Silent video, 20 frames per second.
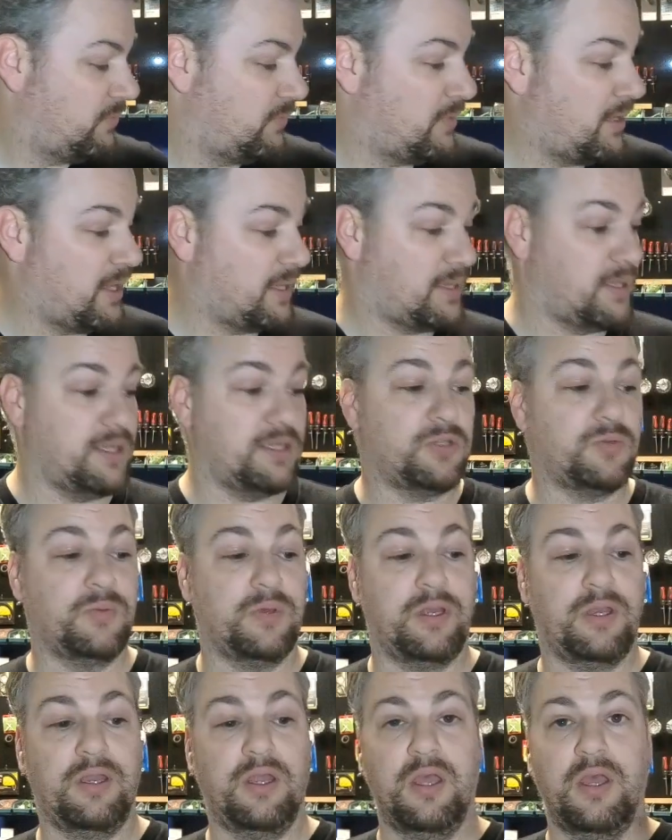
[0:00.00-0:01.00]
like this
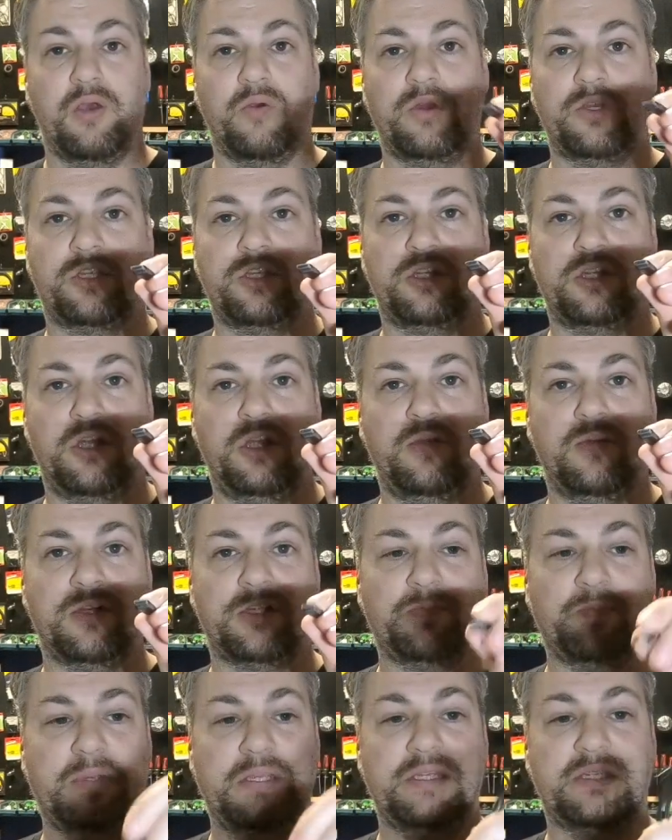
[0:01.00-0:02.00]
one, which is a
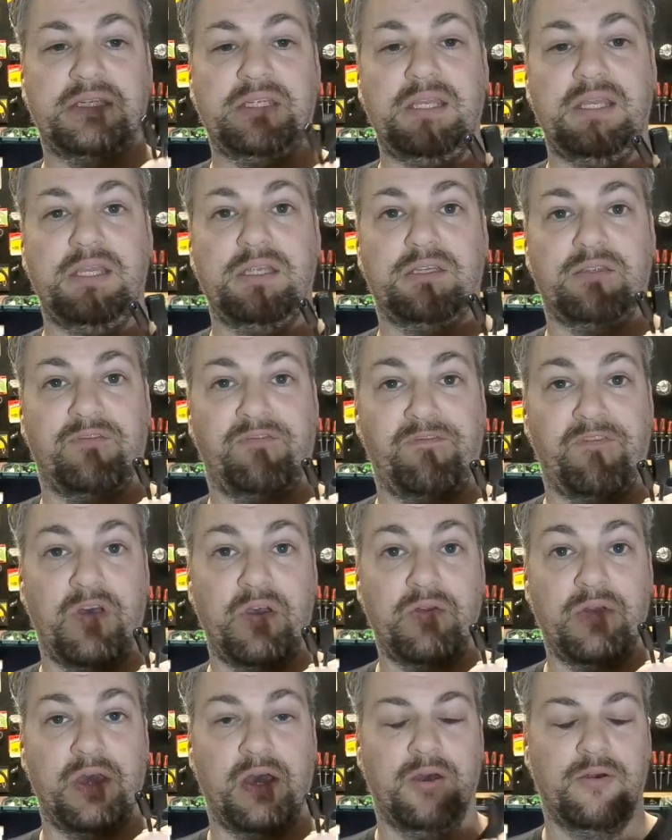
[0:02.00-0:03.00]
USB-C to
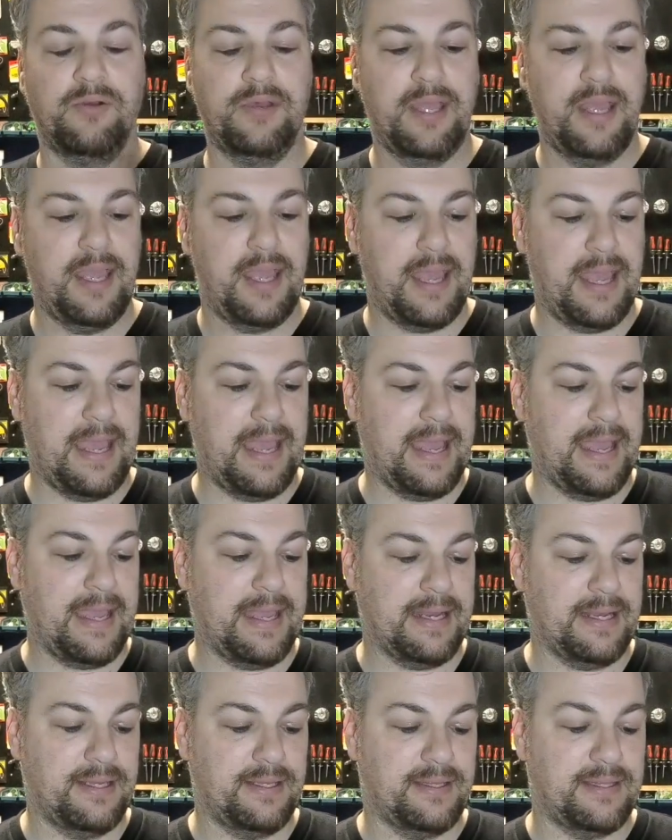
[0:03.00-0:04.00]
phono,
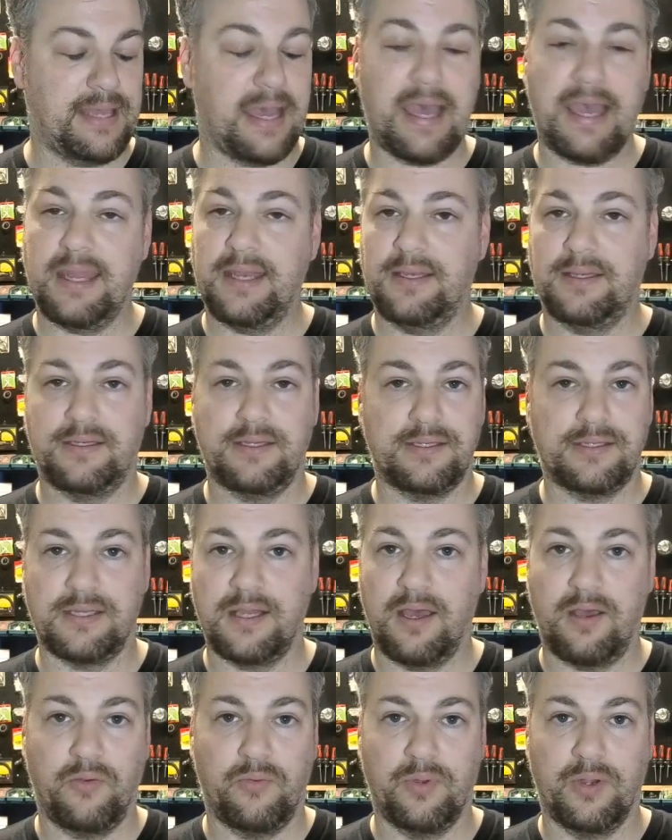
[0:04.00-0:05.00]
and that does
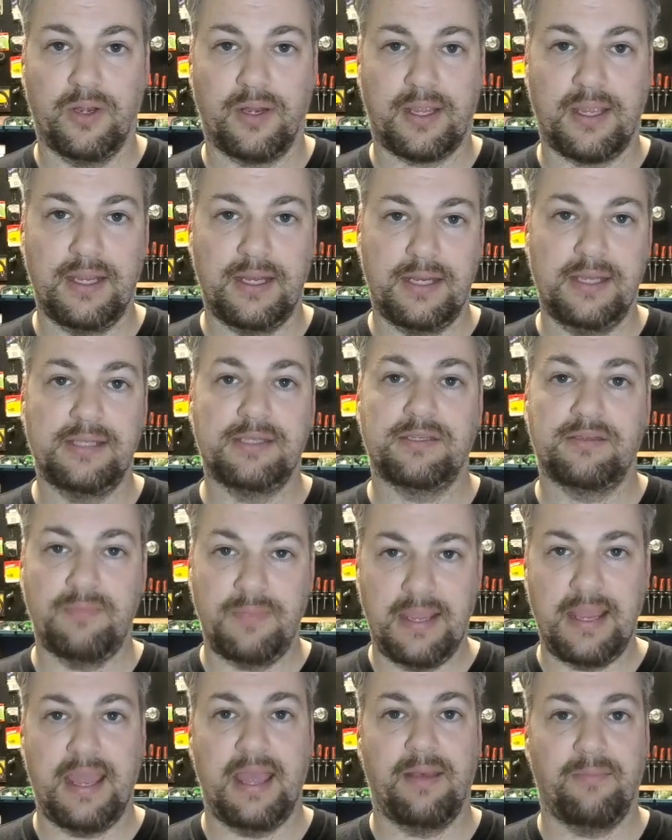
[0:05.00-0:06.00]
not work. It needs to
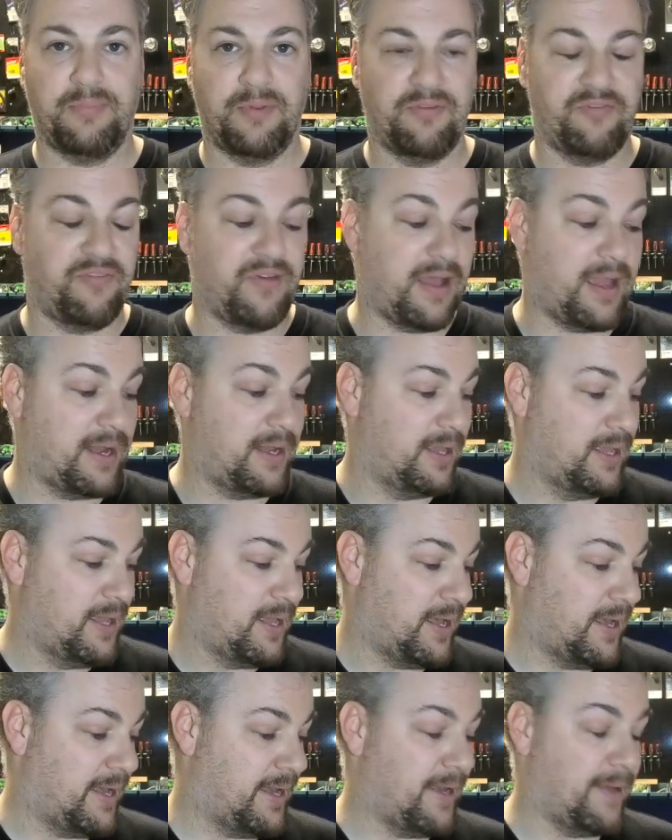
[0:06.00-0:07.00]
be amplified.
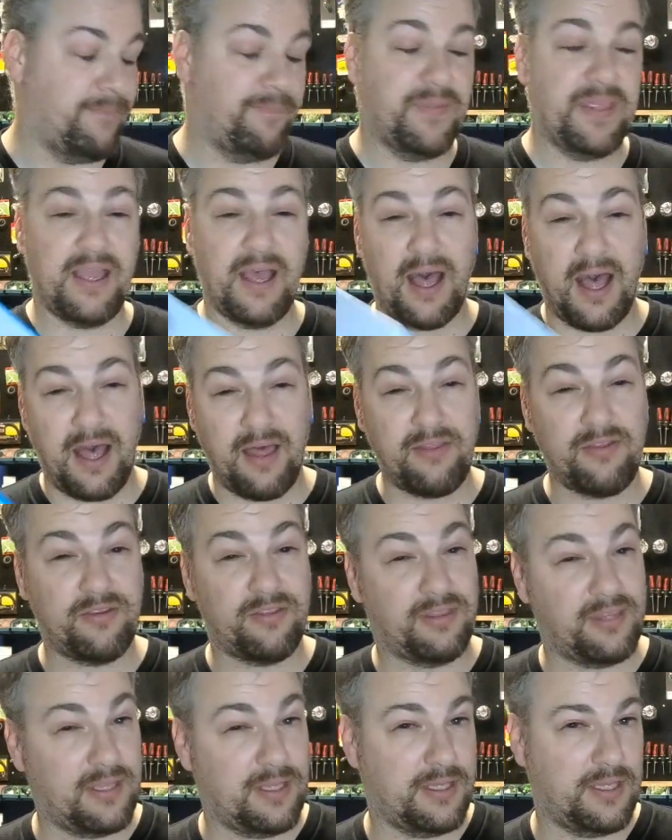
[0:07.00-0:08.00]
The
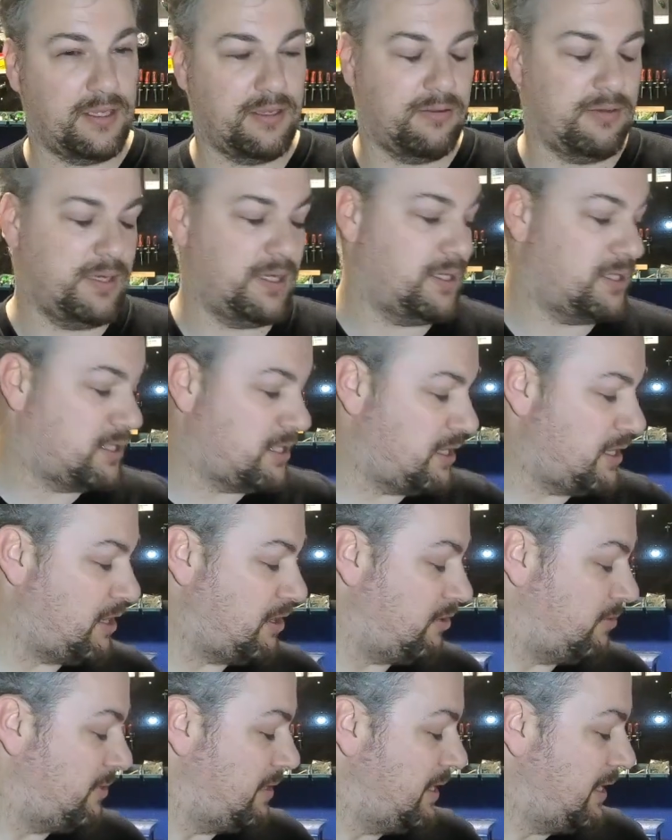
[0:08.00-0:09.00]
other thing that you need to
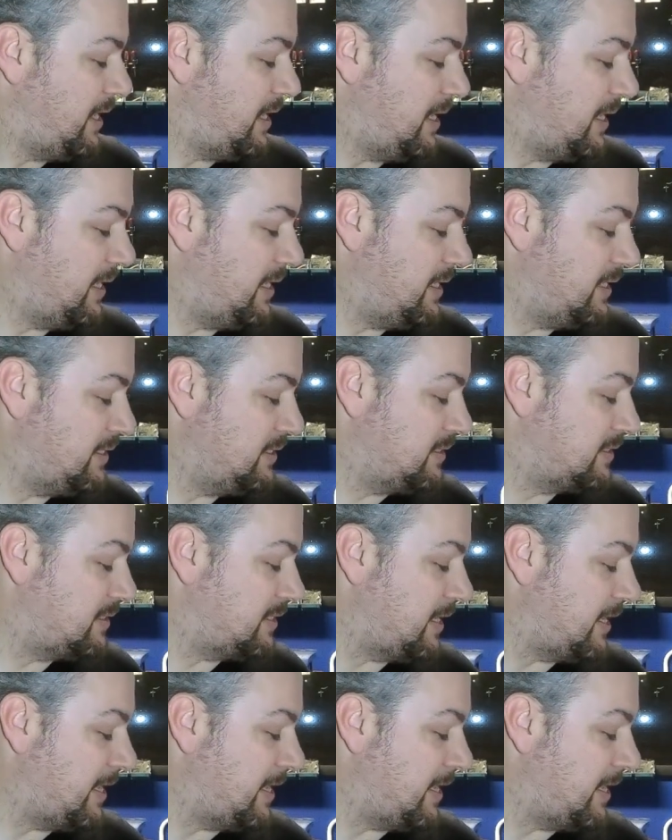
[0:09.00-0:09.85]
know is